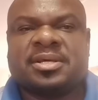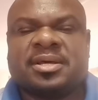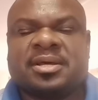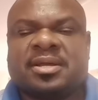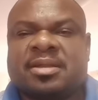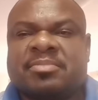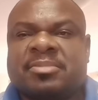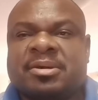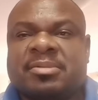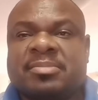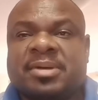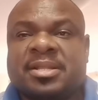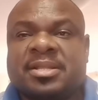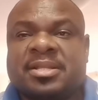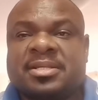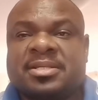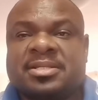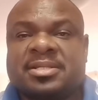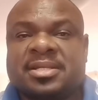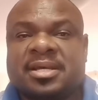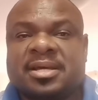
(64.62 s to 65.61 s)
remember,
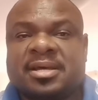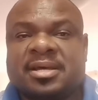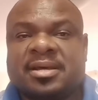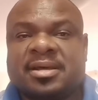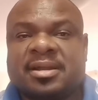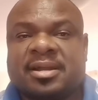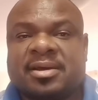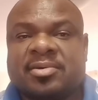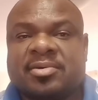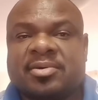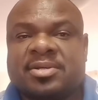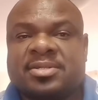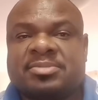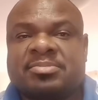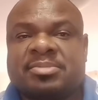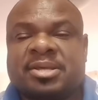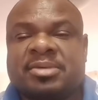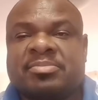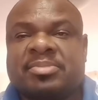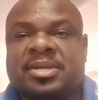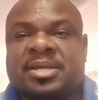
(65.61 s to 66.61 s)
these records
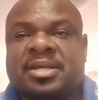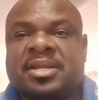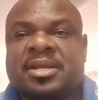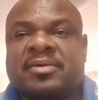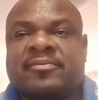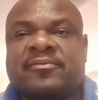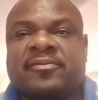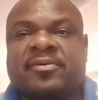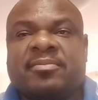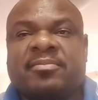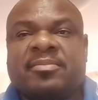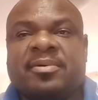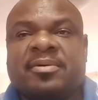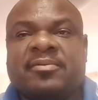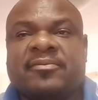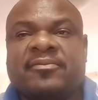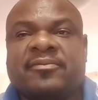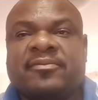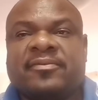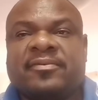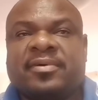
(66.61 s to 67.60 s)
may be in a form
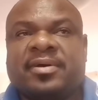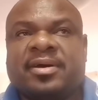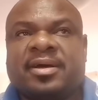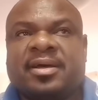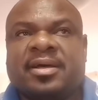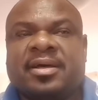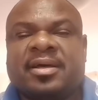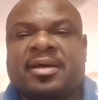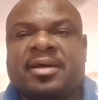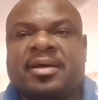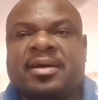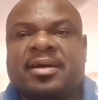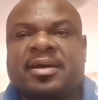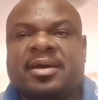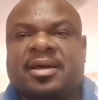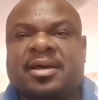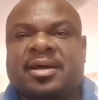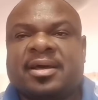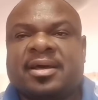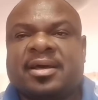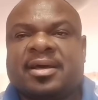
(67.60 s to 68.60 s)

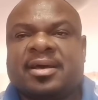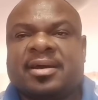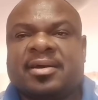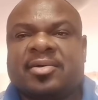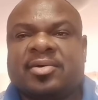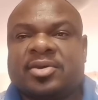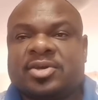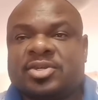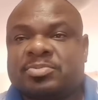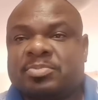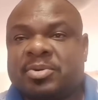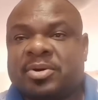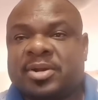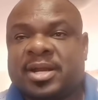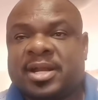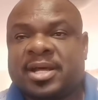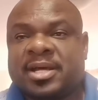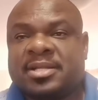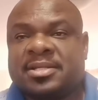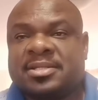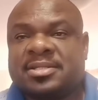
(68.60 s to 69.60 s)
of
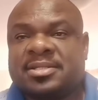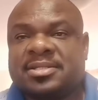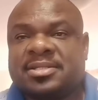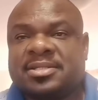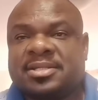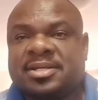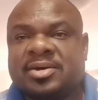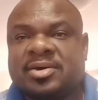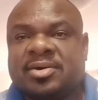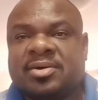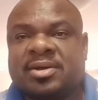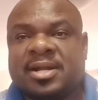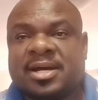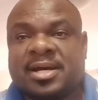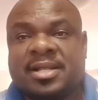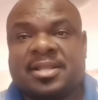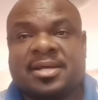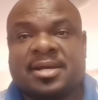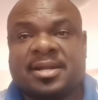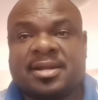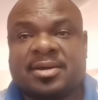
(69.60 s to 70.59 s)
correspondence or
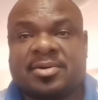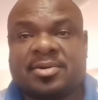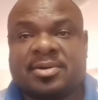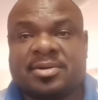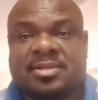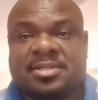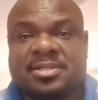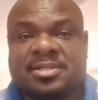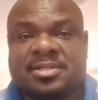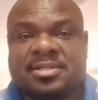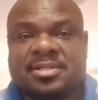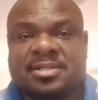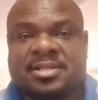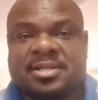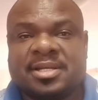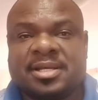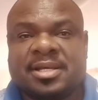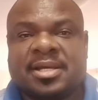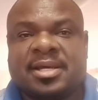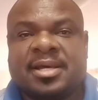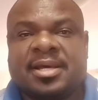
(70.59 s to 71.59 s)
other records.
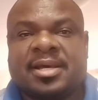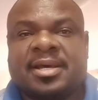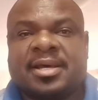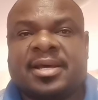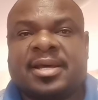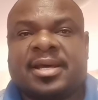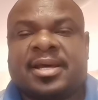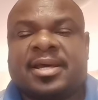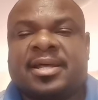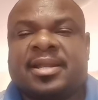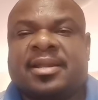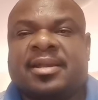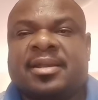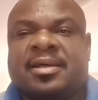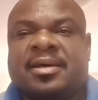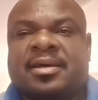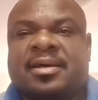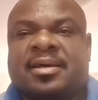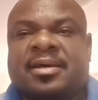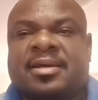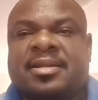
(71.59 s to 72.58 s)
And
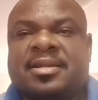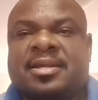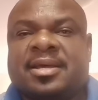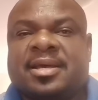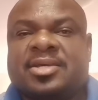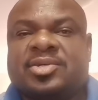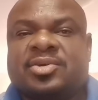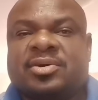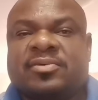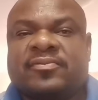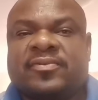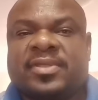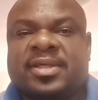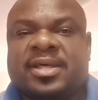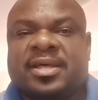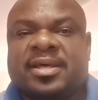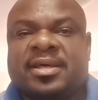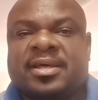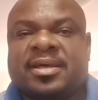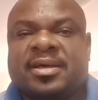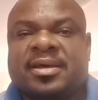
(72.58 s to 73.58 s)
in case of
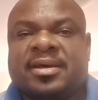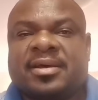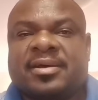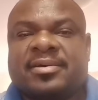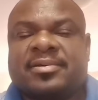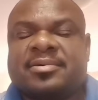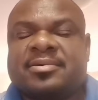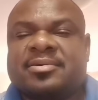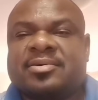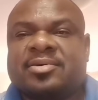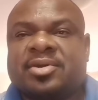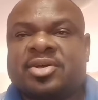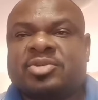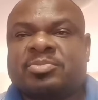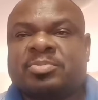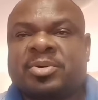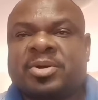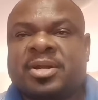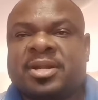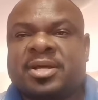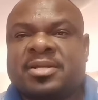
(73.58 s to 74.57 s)
the
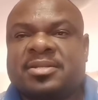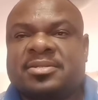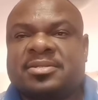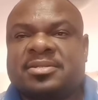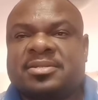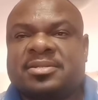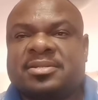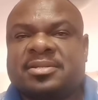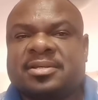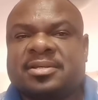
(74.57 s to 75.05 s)
correspondence,